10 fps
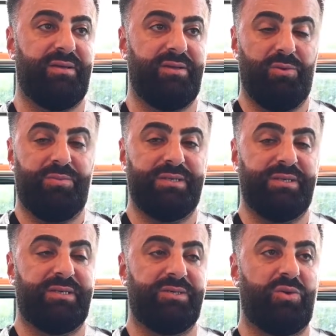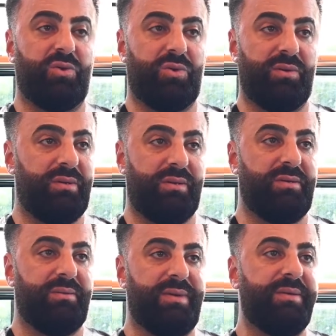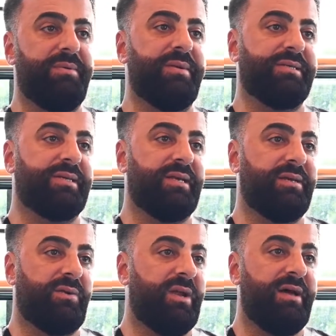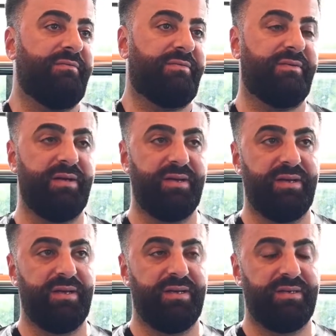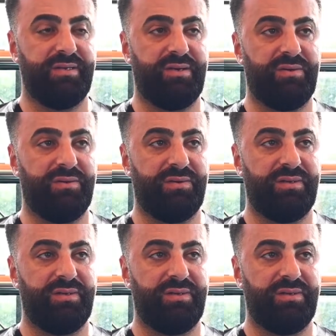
Your business is your baby, basically, your life. You know,